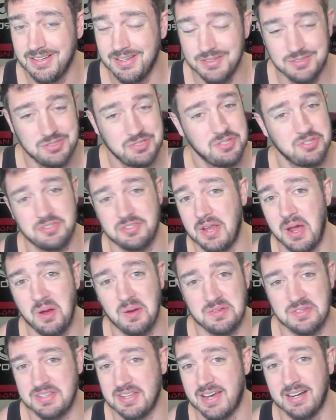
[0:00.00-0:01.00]
just know
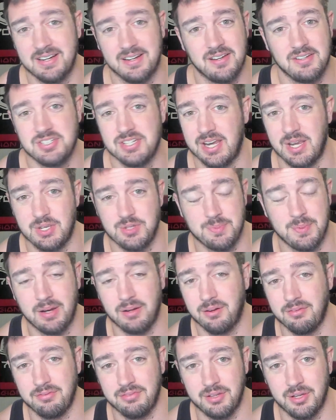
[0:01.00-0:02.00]
it's not going to change my
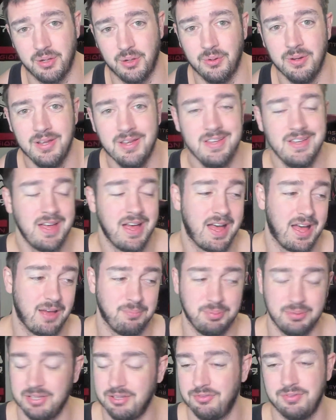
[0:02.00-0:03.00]
review.
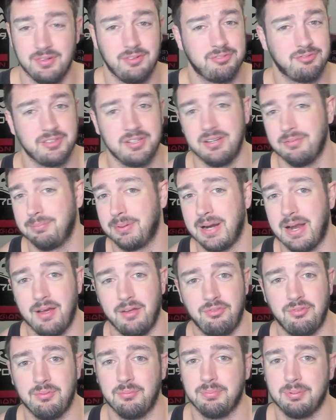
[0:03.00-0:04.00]
Please feel free to
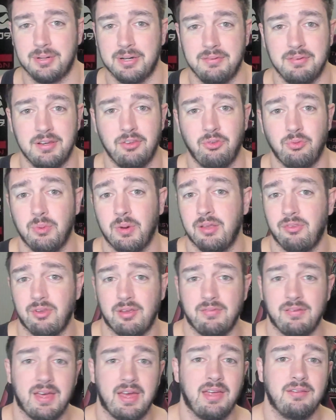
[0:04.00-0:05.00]
browse some previous ones.
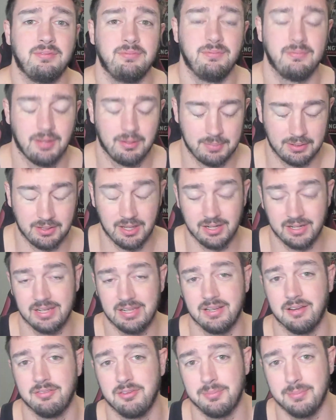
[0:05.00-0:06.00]
I've been lucky
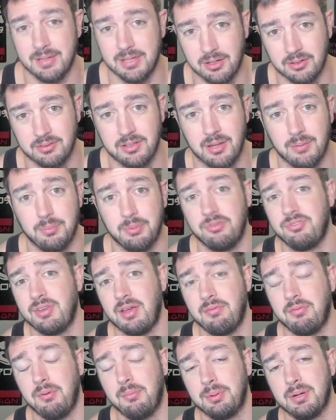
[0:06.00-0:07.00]
enough to be hooked up with
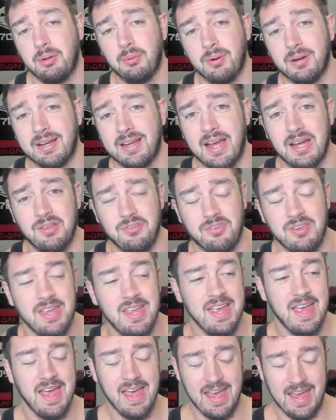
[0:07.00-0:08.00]
several pre-workouts,
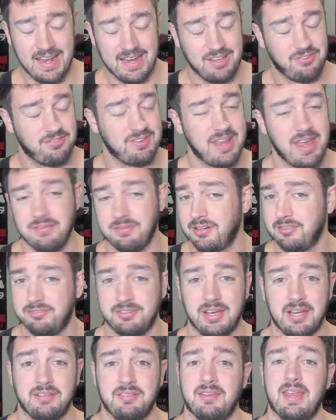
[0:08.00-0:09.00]
and it's never
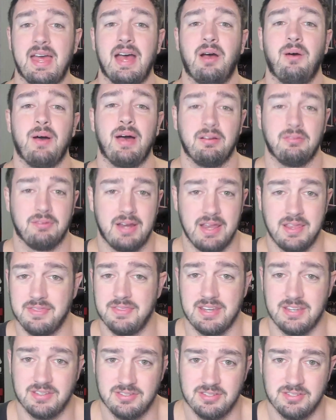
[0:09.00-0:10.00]
affected how I rate
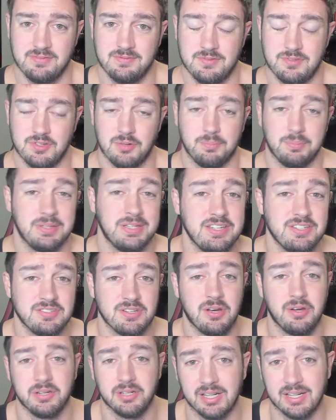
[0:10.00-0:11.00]
these. So please know
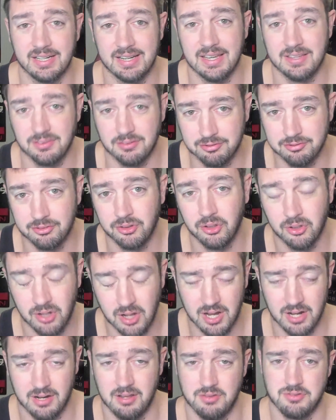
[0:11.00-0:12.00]
you're going to get the full,
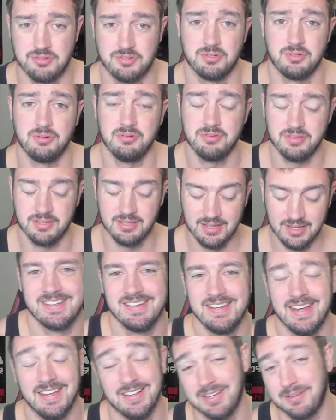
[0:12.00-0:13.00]
honest truth.
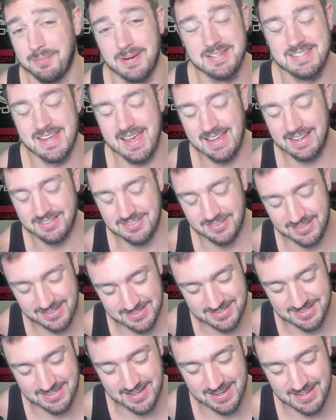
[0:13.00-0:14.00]
And like my tagline
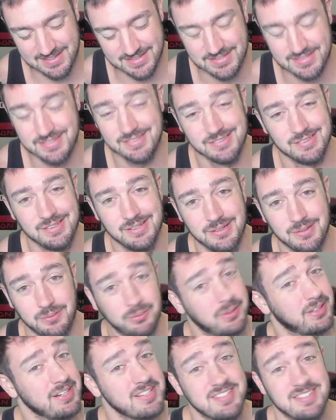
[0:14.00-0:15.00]
says, we're
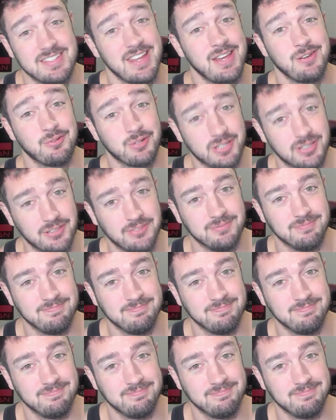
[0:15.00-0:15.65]
going to stay real.